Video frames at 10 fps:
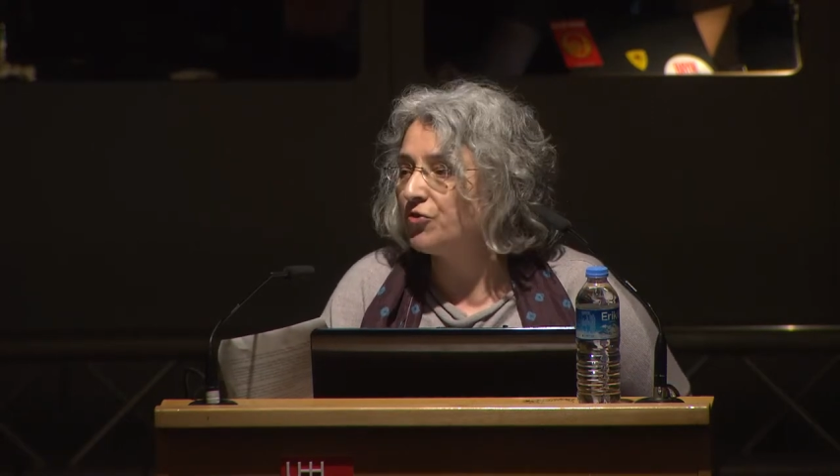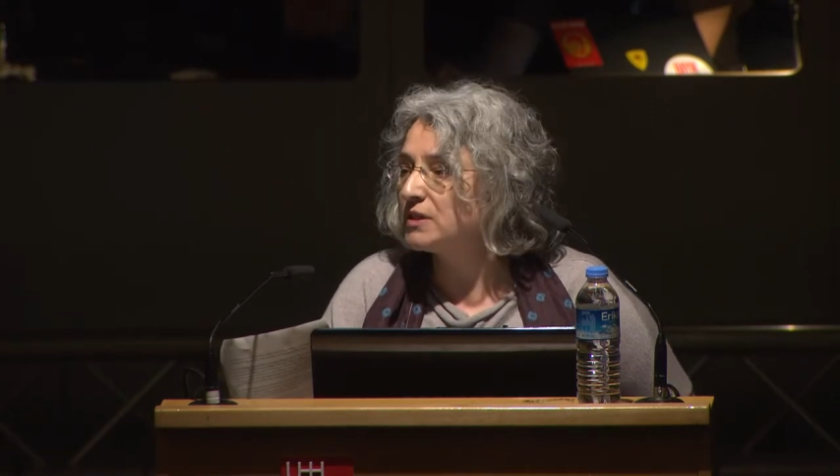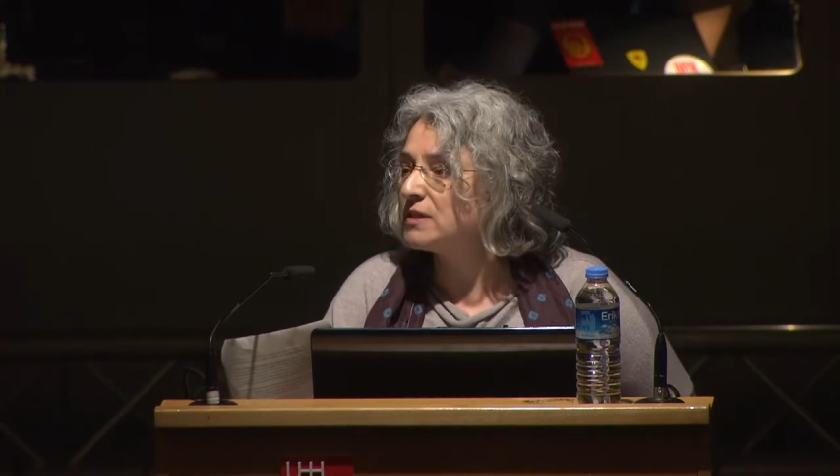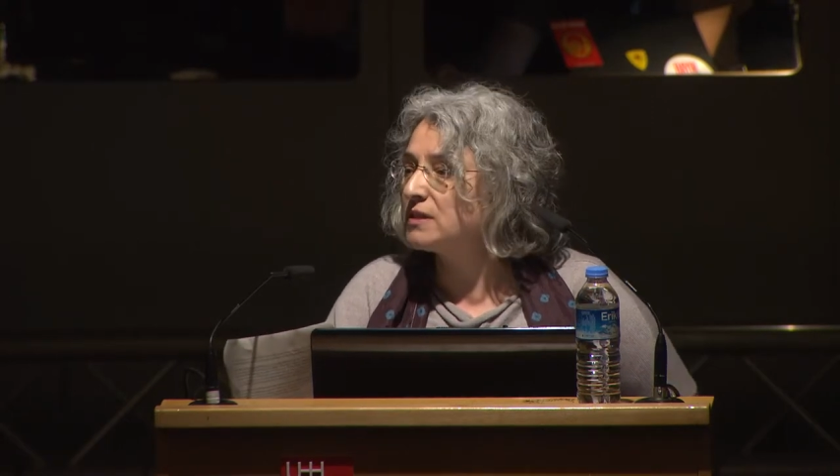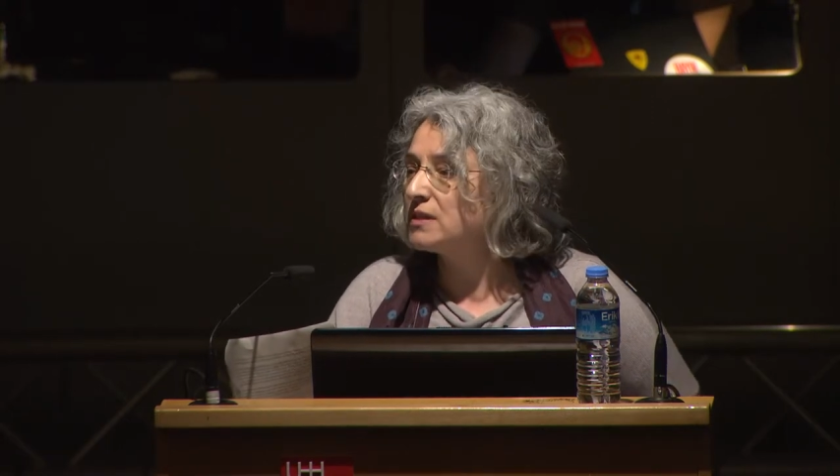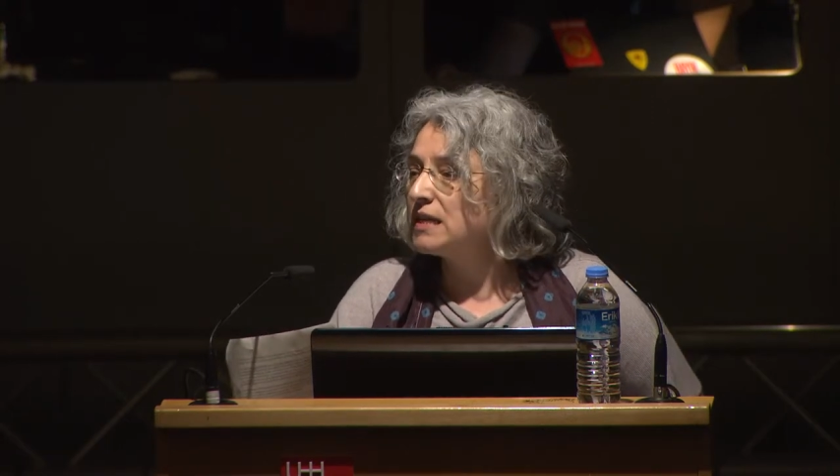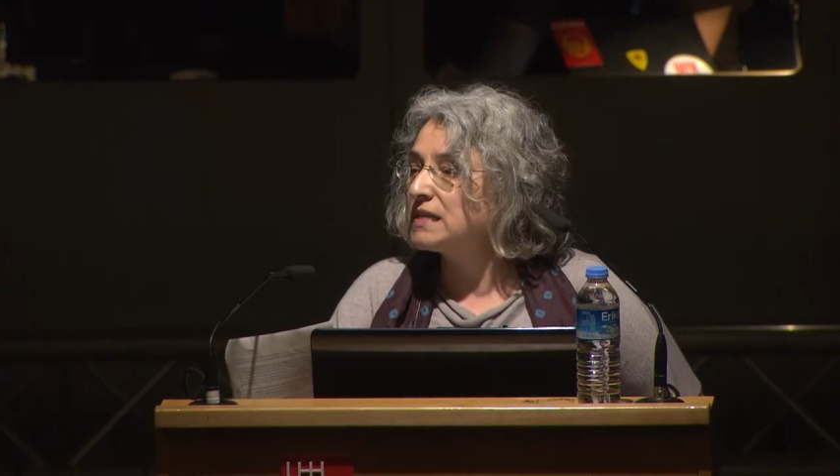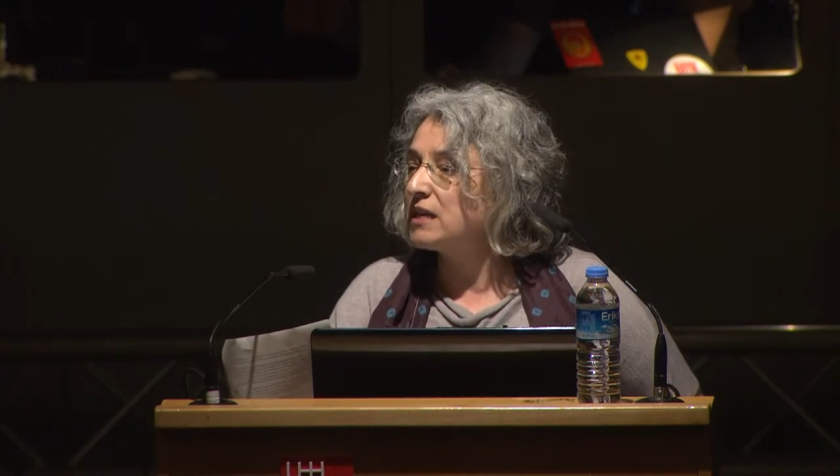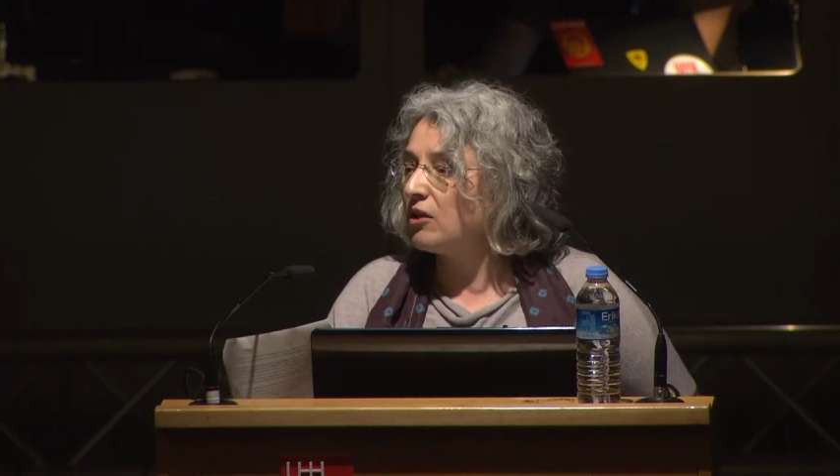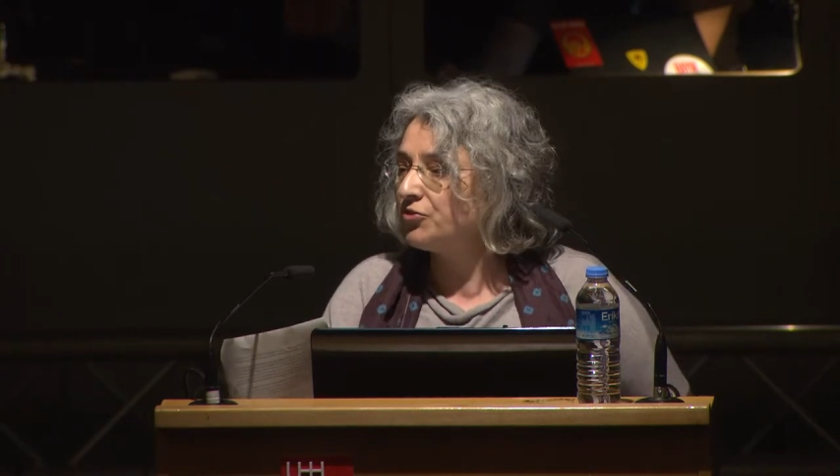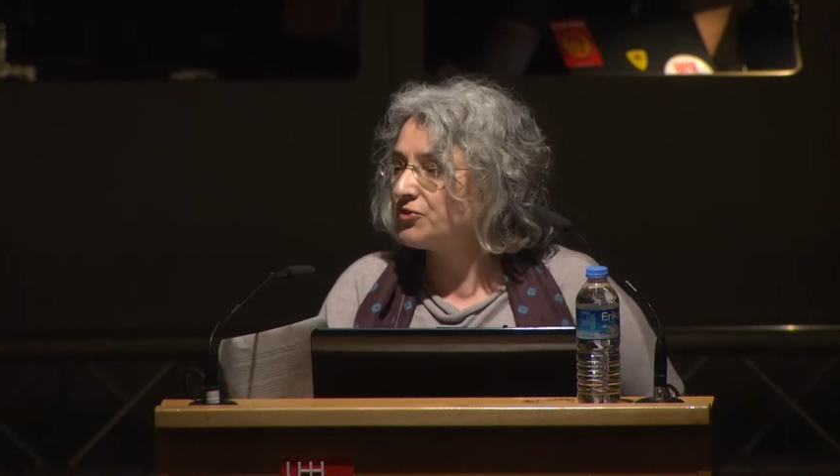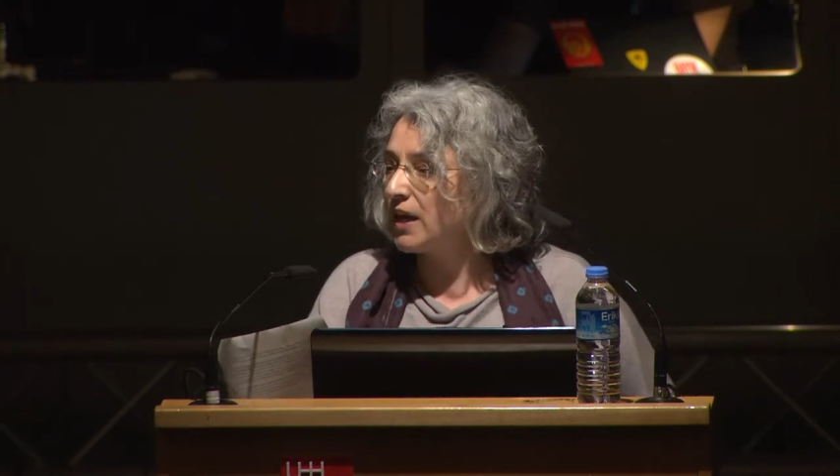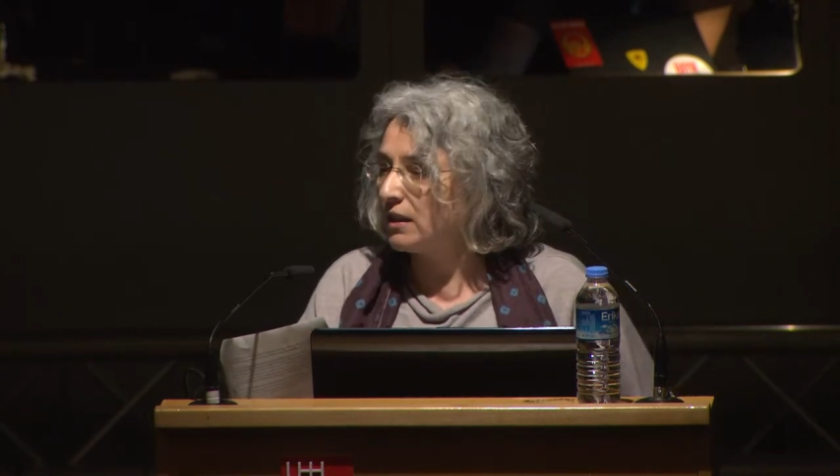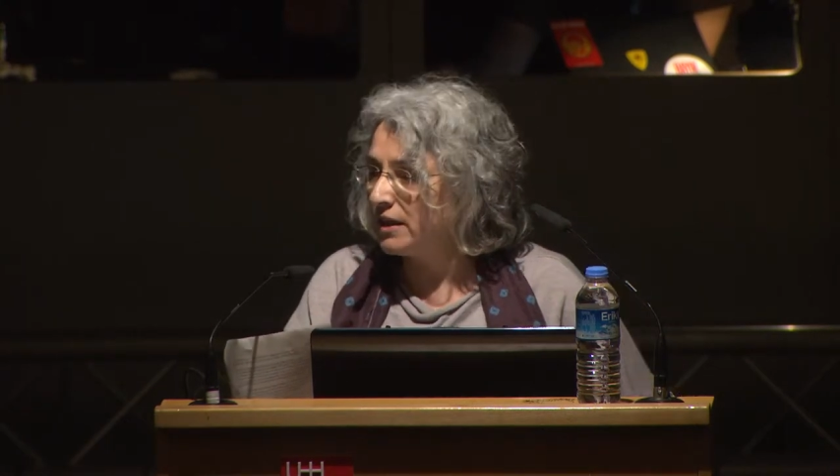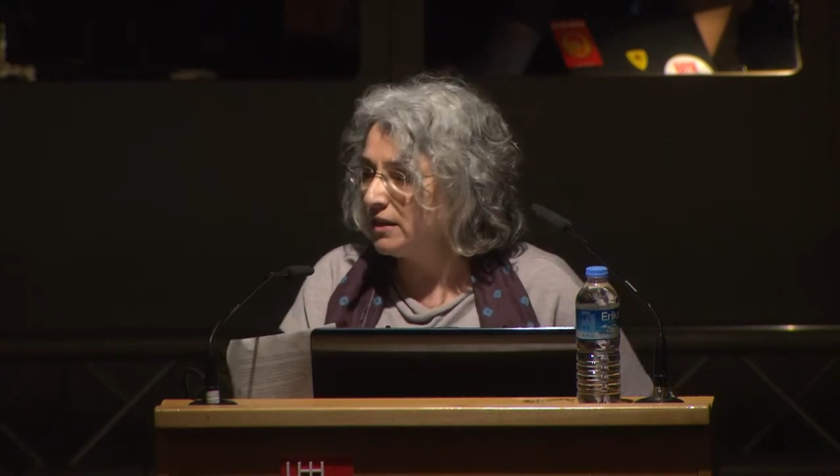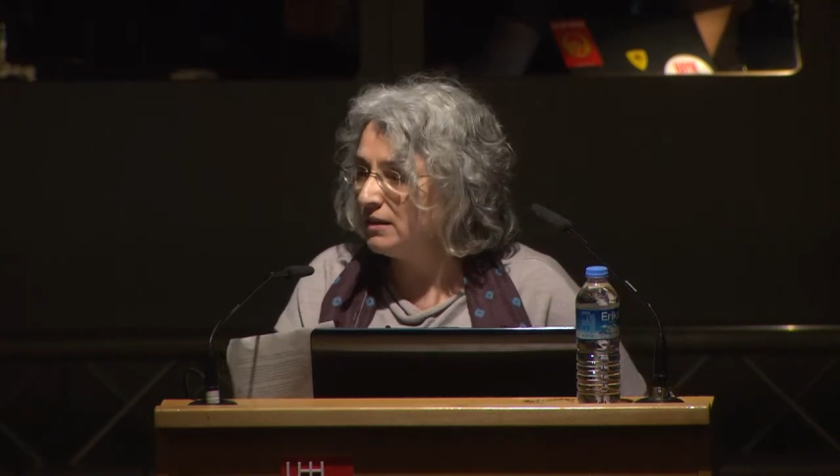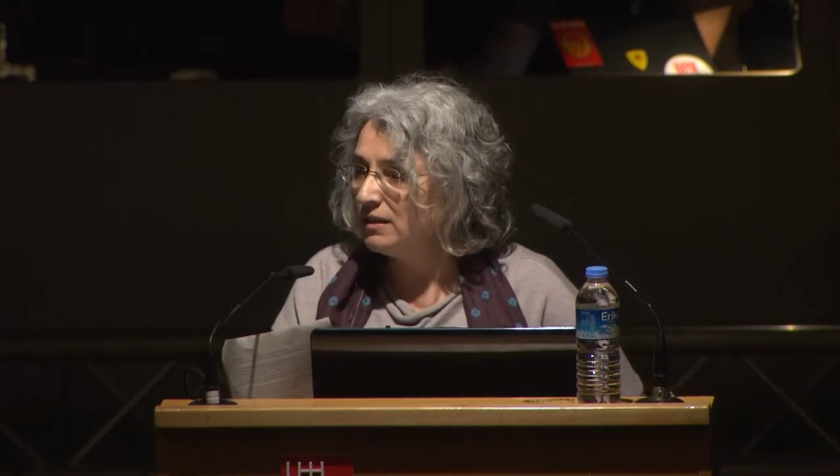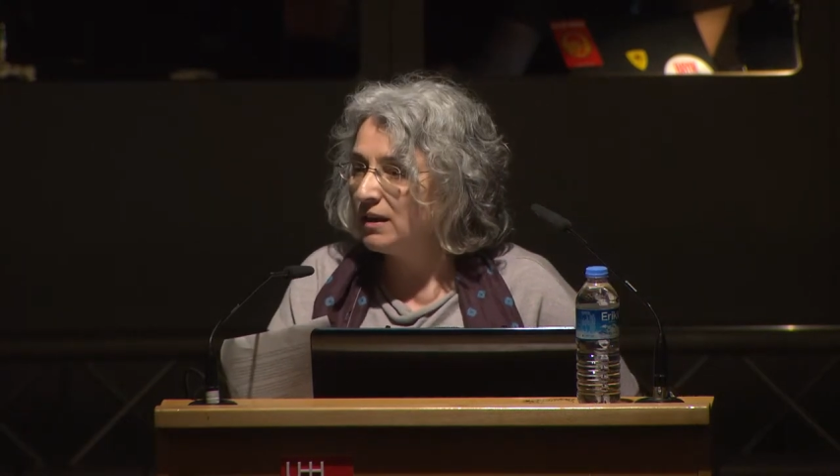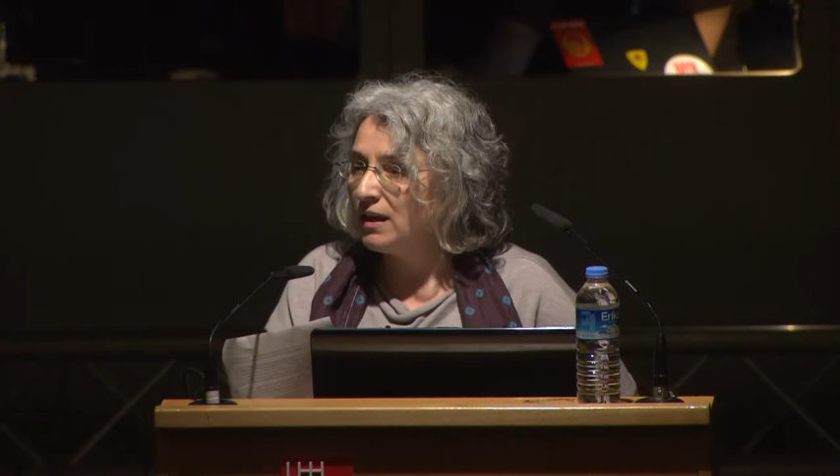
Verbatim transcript: is self-telling,